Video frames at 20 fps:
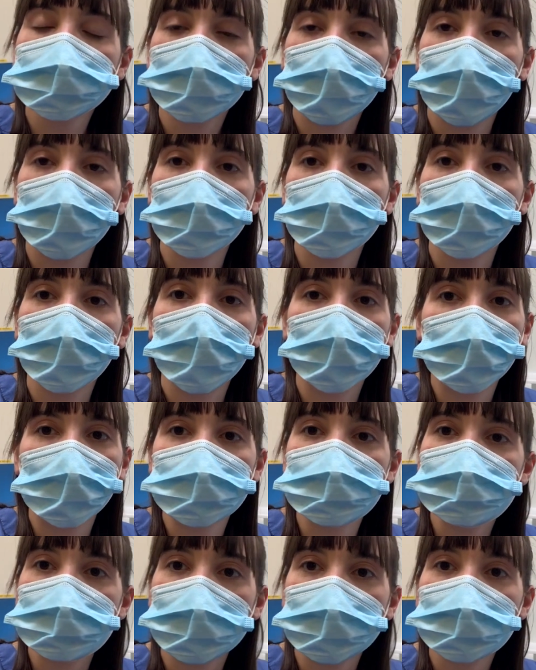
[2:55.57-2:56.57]
A
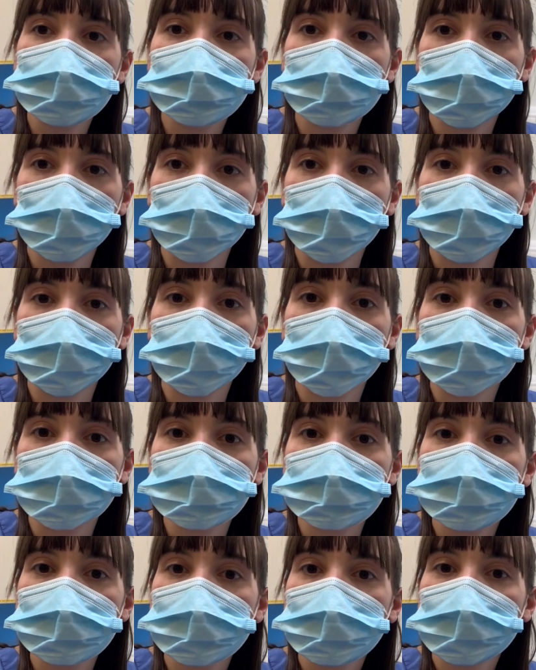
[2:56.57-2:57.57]
lancet a little bit like
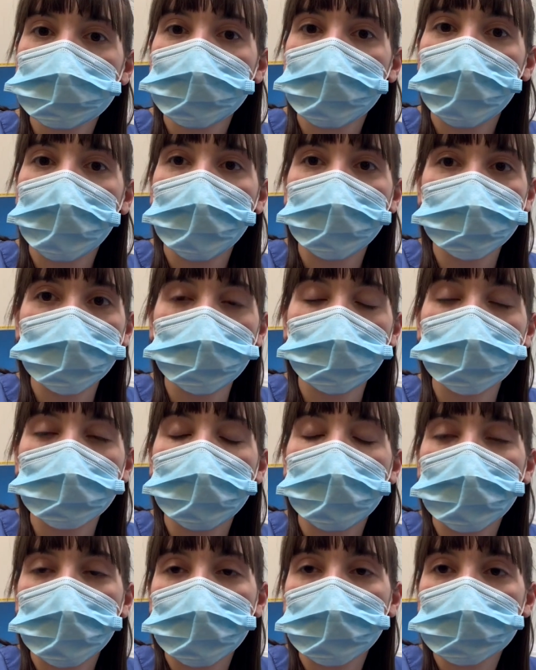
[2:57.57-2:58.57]
that. And then we
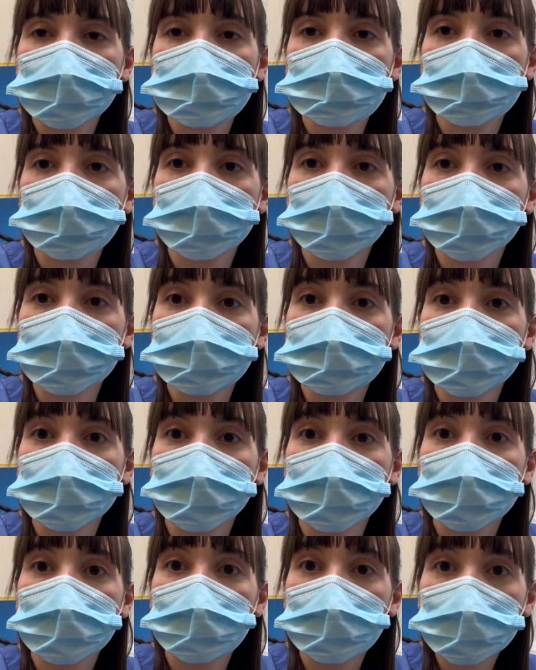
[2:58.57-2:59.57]
collect blood in
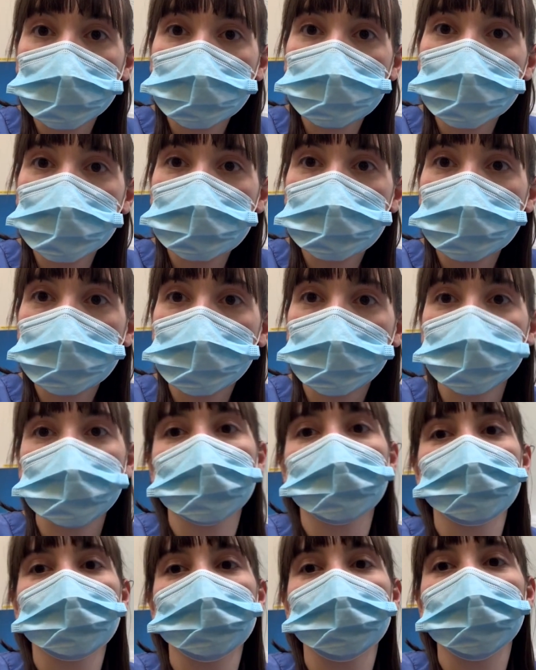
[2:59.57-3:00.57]
a capillary tube, which
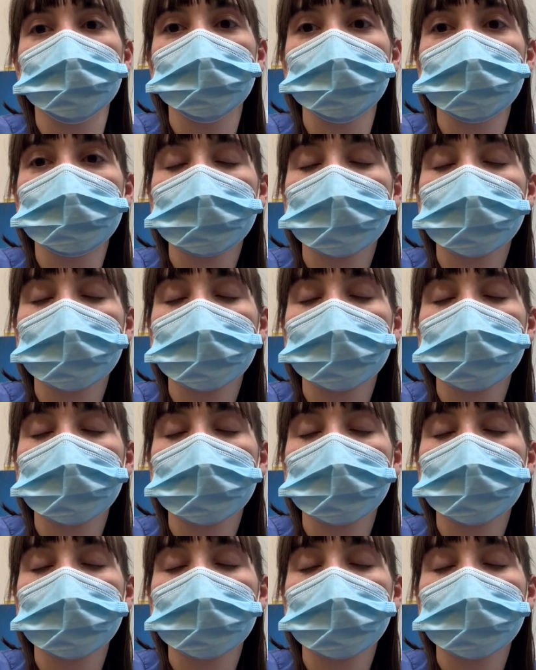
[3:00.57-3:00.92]
I'll show you,